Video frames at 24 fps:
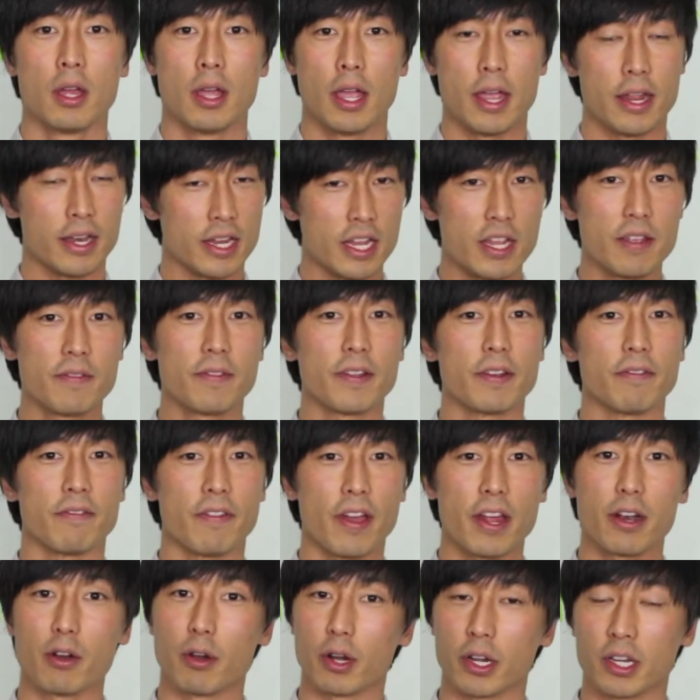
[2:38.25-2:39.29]
and even
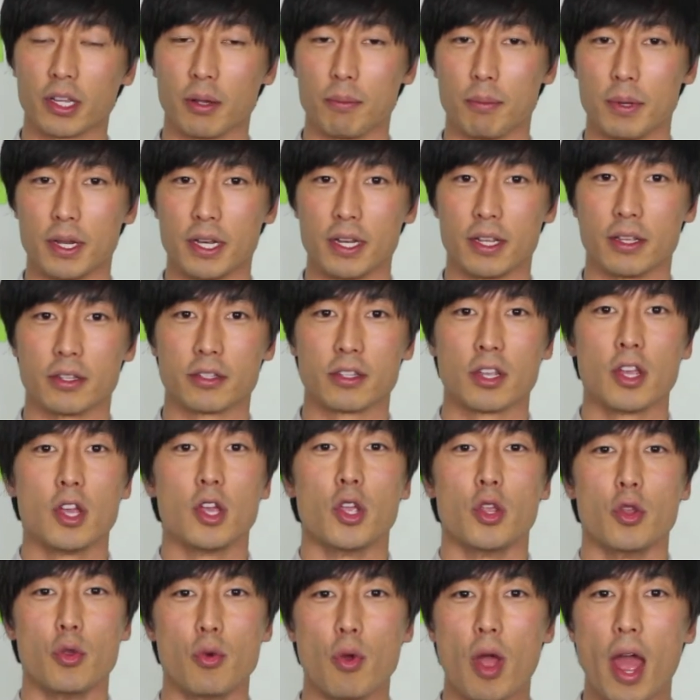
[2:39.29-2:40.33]
veteran comedians,
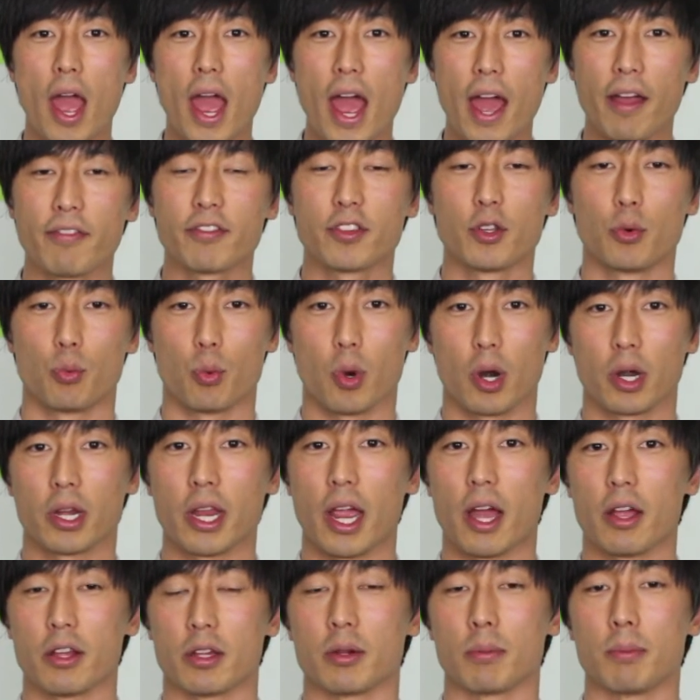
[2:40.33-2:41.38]
you have to work
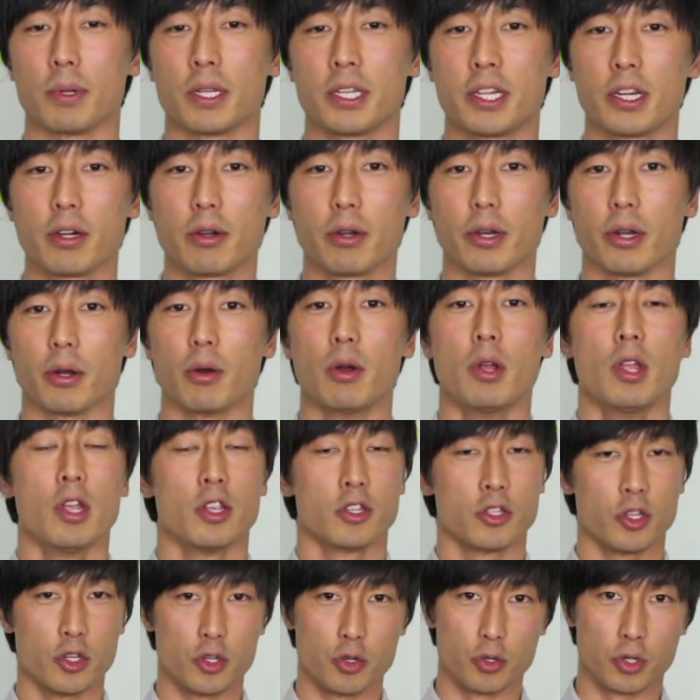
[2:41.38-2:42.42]
out your material.
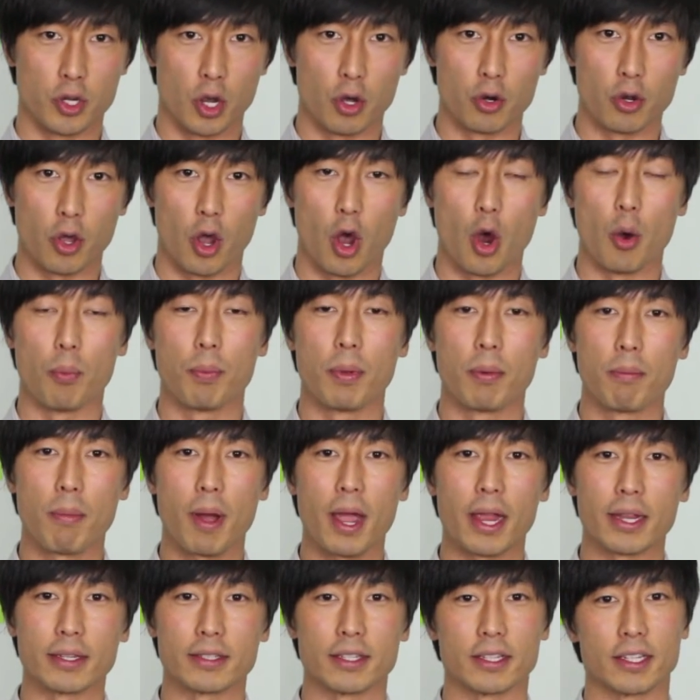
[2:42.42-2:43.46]
So you go to open
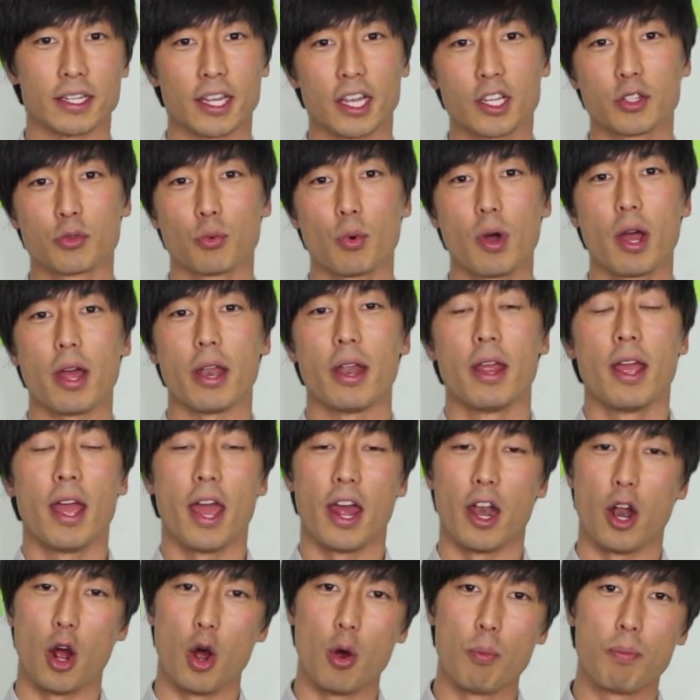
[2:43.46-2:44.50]
mics, and guess what?
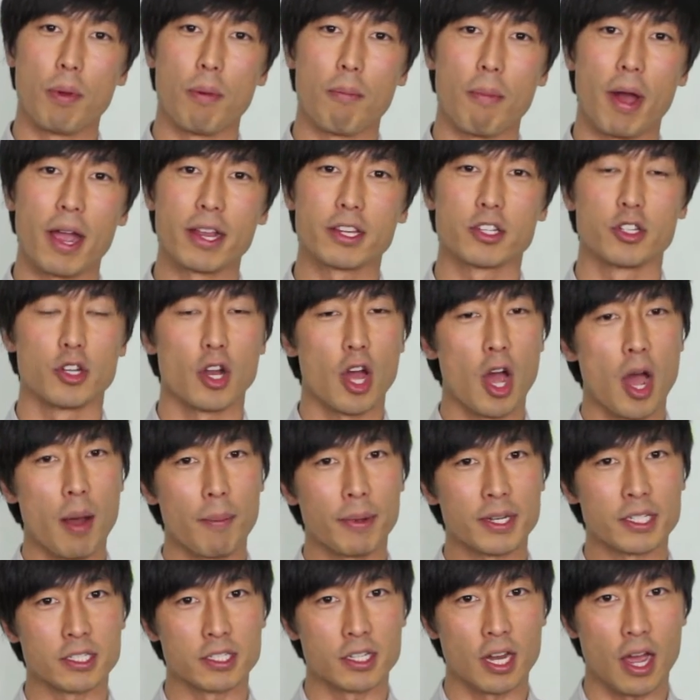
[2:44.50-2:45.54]
At open mics, you know how
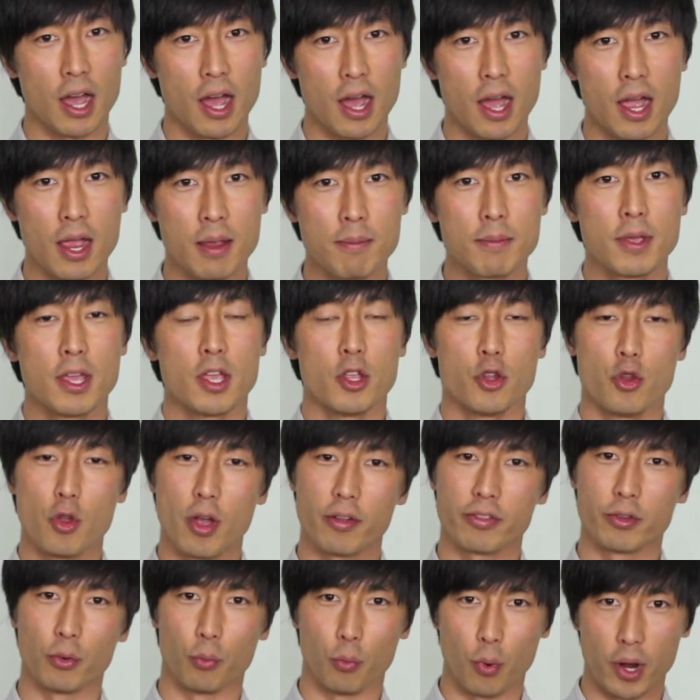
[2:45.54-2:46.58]
much time you
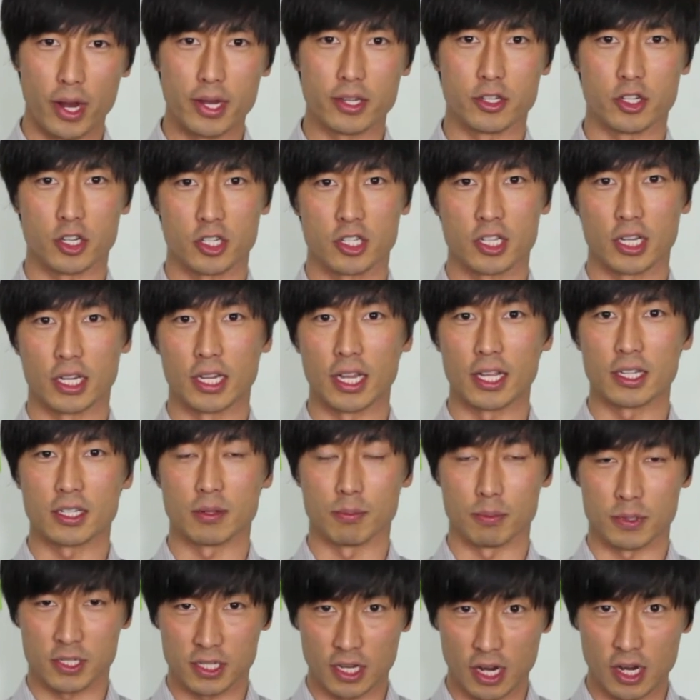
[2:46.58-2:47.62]
have to wait just to get
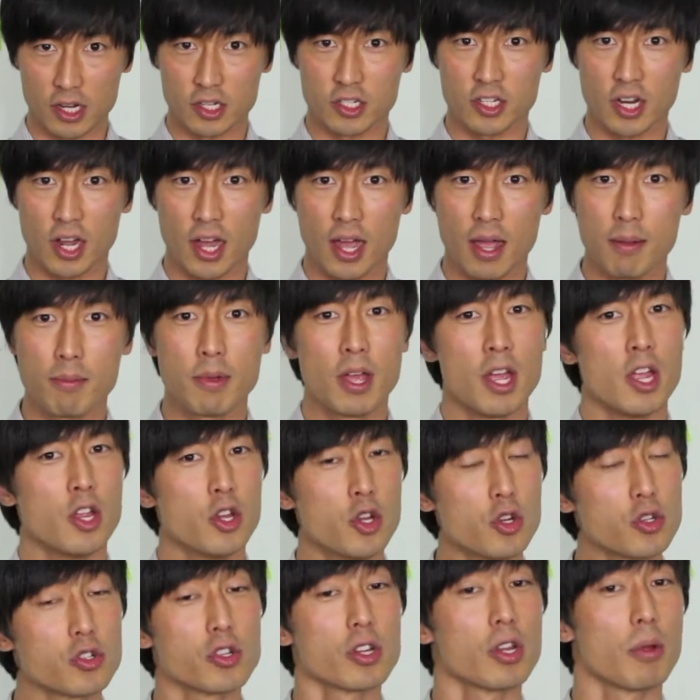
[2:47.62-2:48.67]
some stage time?
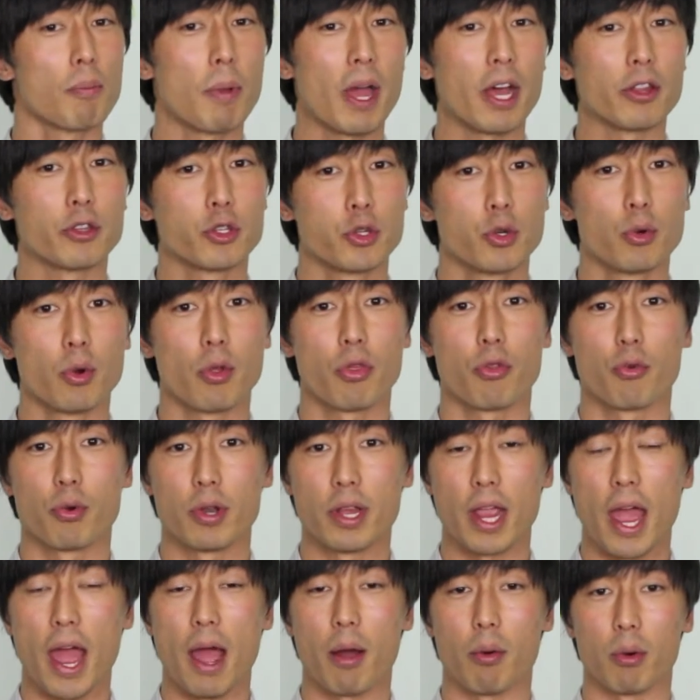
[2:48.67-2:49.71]
Usually about two or
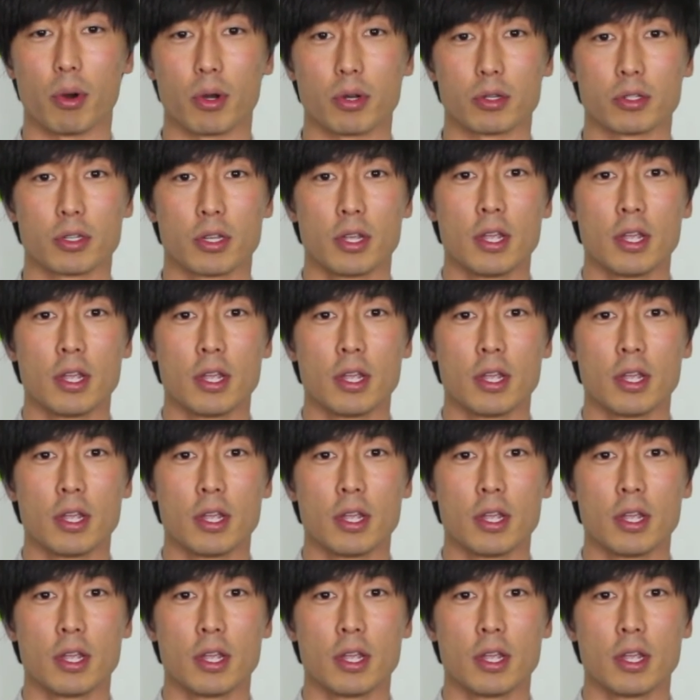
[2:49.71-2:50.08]
three hours.